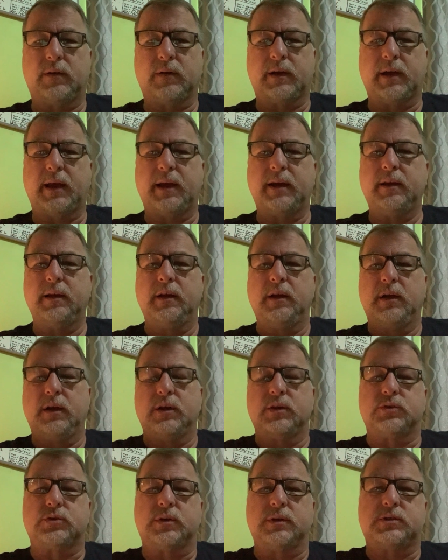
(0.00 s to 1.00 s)
Okay,
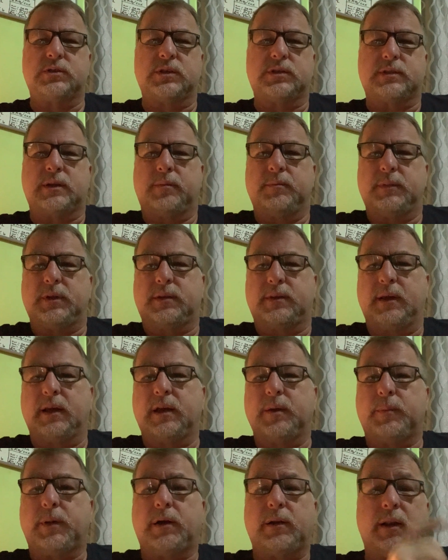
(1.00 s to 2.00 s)
so it's just something to
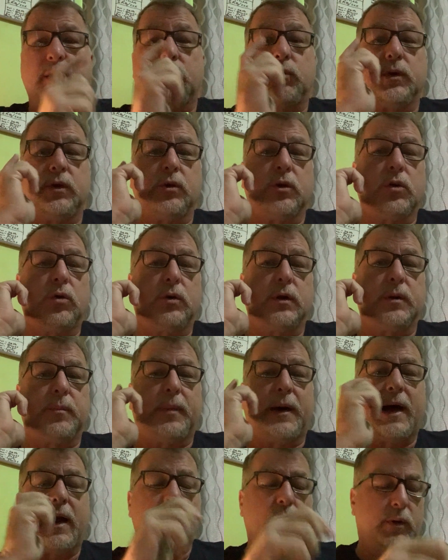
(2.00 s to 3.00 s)
think about, like when you're going to
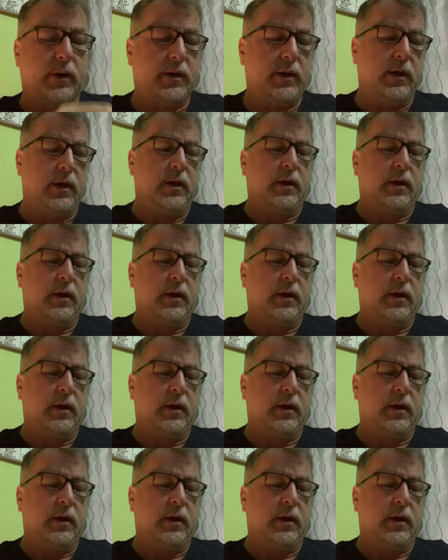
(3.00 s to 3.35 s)
buy one.